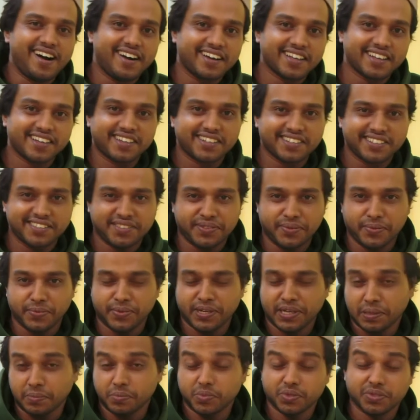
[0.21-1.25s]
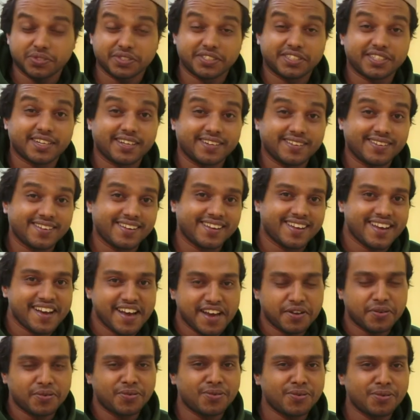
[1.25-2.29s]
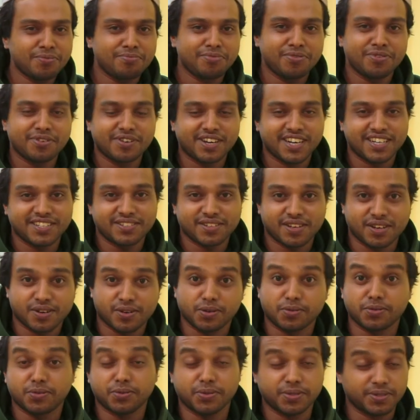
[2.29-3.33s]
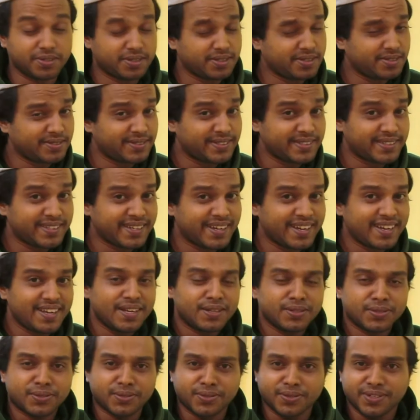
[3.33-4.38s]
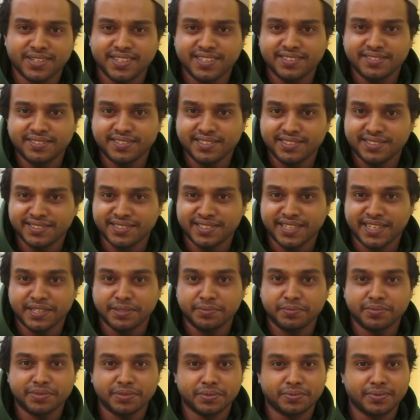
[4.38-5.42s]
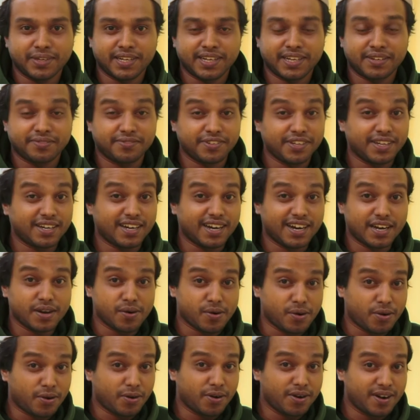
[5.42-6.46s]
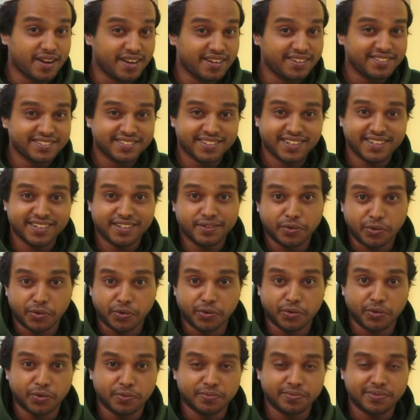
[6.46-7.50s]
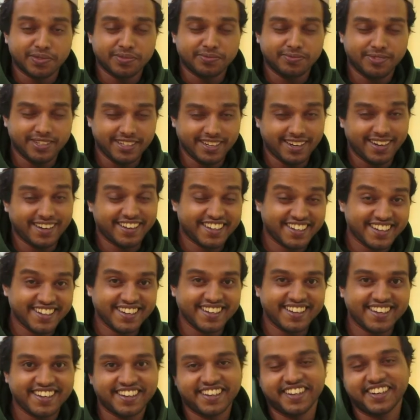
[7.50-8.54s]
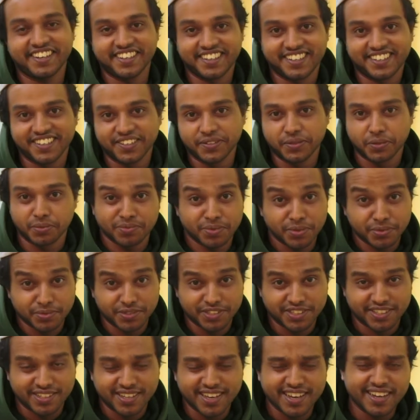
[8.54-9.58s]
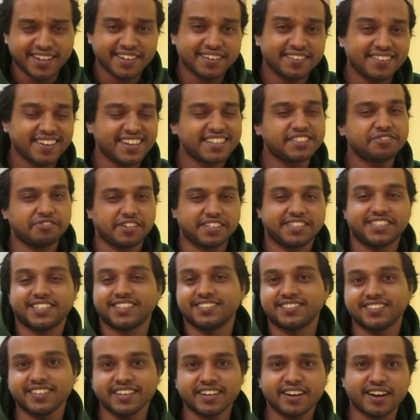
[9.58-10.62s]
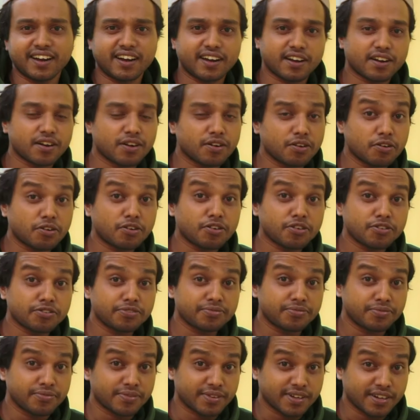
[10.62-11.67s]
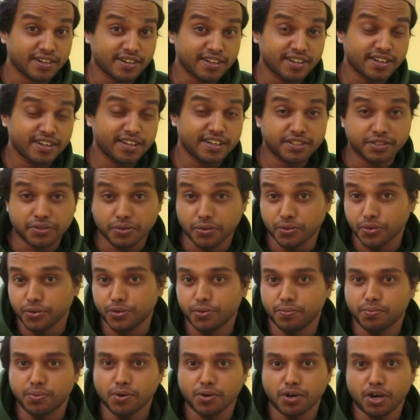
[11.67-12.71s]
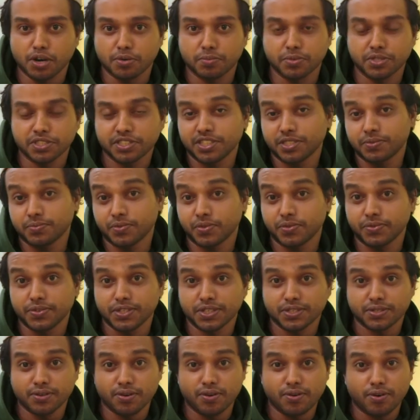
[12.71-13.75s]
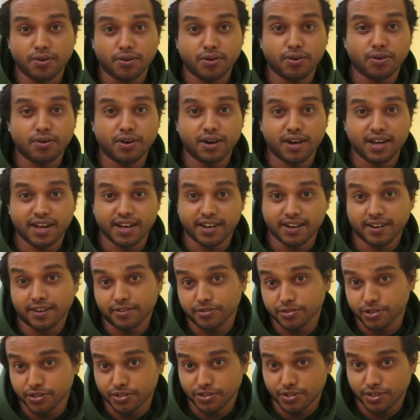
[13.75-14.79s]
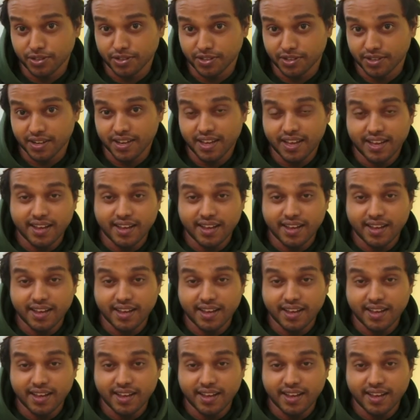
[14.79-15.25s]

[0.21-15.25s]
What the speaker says: Hi guys, welcome to the channel and hope you guys are all doing good. So in these times where we are all inside our homes, we are really addicted to movies. And let's face it, there are a lot of really good blockbusters movies all around the genre.